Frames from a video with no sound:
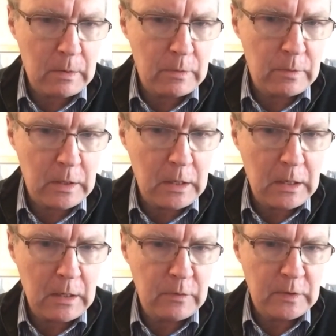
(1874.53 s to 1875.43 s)

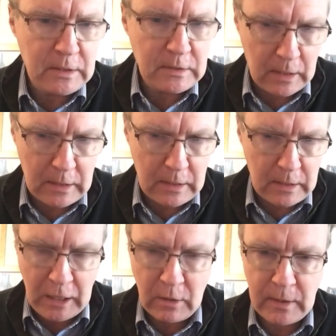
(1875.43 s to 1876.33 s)
the this is a,
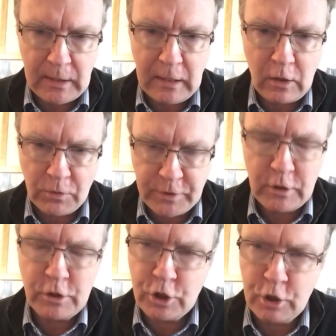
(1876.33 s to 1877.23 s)
a genuinely
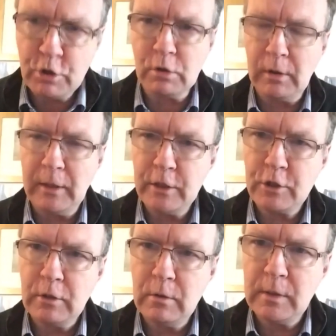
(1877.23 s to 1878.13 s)
constitutional
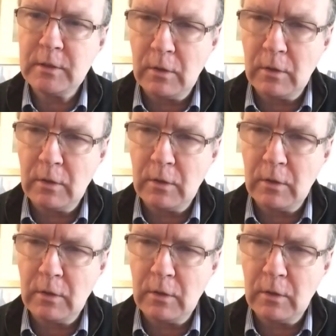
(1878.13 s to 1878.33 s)
issue.